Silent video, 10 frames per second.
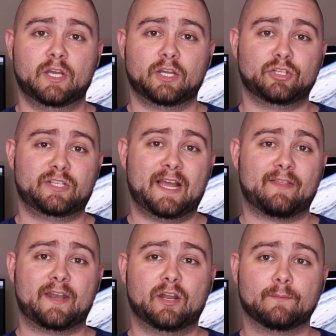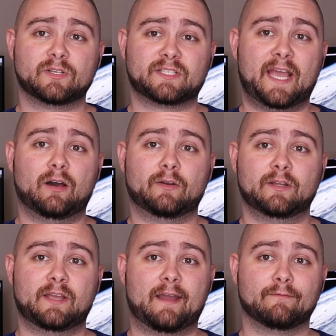You see how that number scaled?
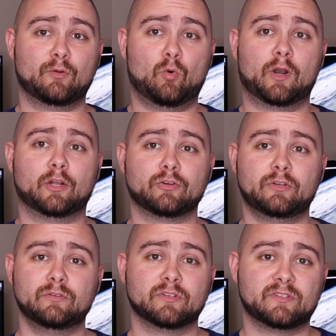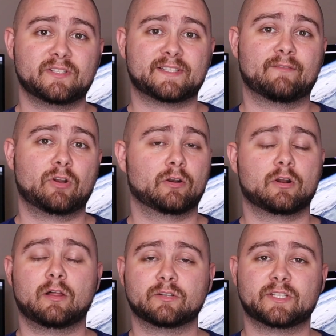Every 100 users is
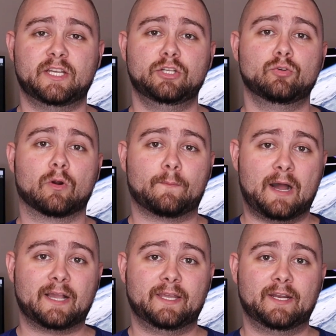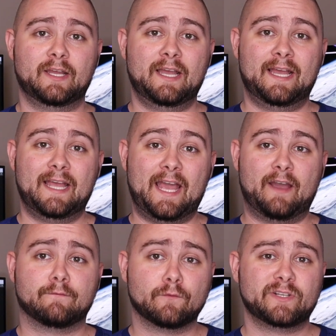$700 in your pocket
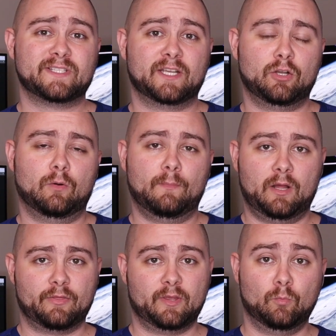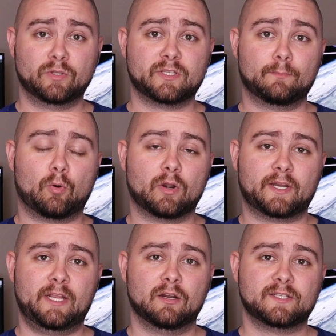every single month. And what's important
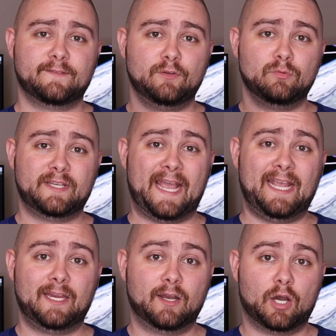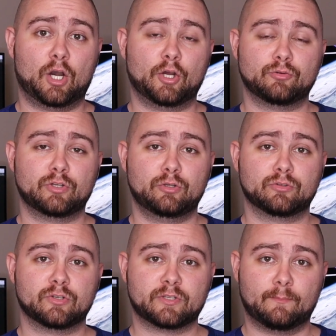here is if you gain 100
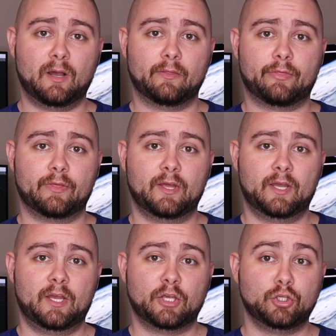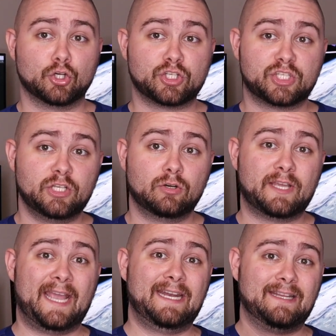users a month, you're still
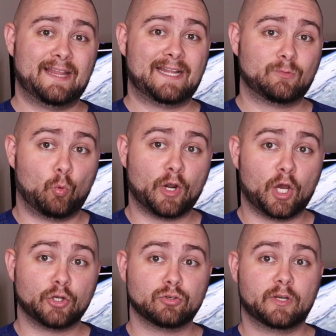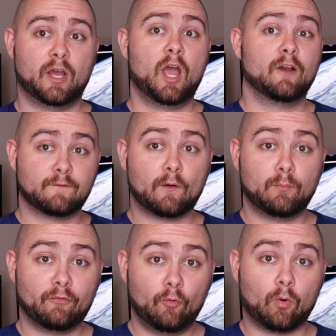gaining that 100 from
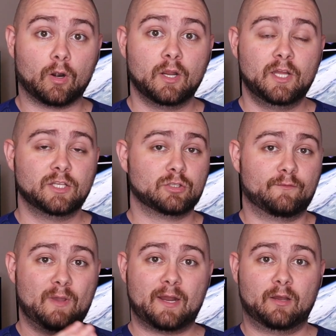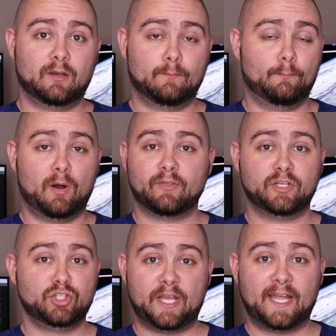before. So if you had a month
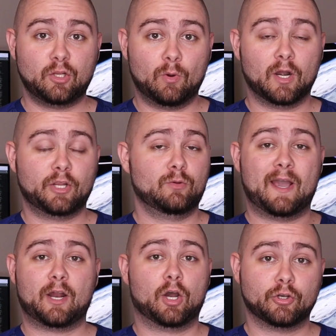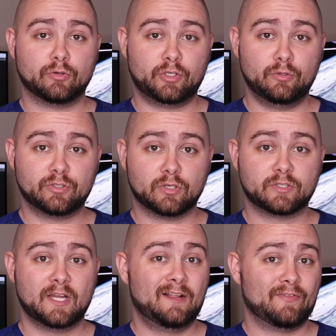in January, you had 100
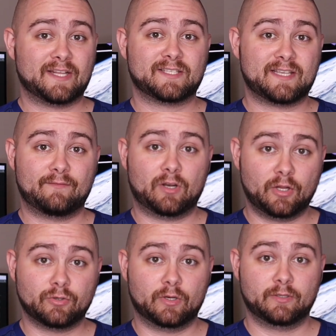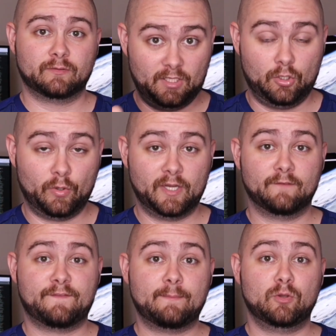users, that's 700. Going into
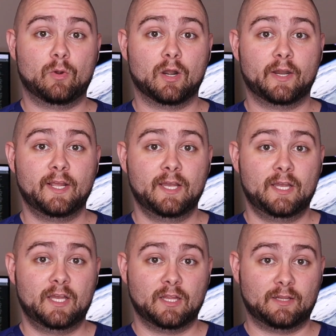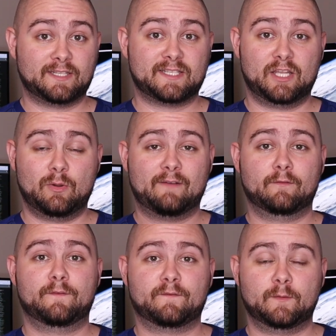February, let's say you have a
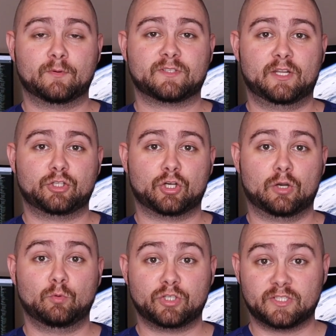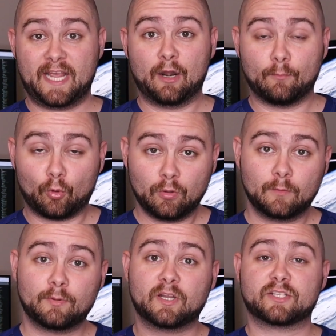50% churn, which is terrible,
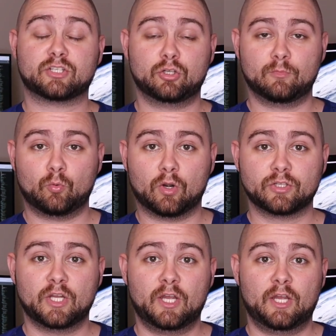but let's assume the worst.